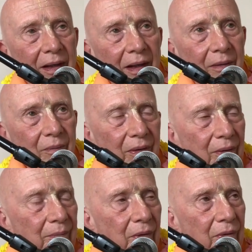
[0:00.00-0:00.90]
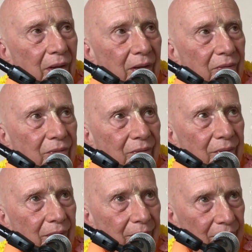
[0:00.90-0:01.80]
And when the mode of
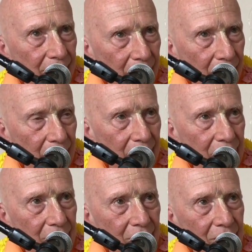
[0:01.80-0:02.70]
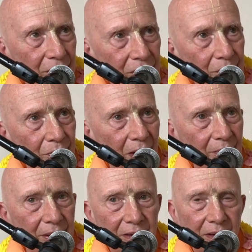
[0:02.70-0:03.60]
goodness is
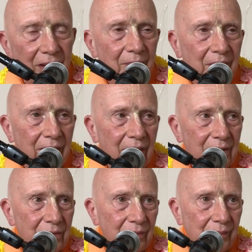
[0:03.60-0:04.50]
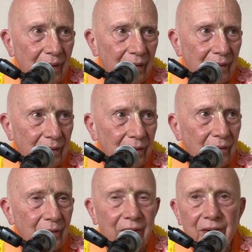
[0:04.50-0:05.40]
prominent, the demigods are in power. The
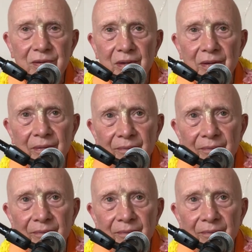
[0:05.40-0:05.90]
Lord doesn't.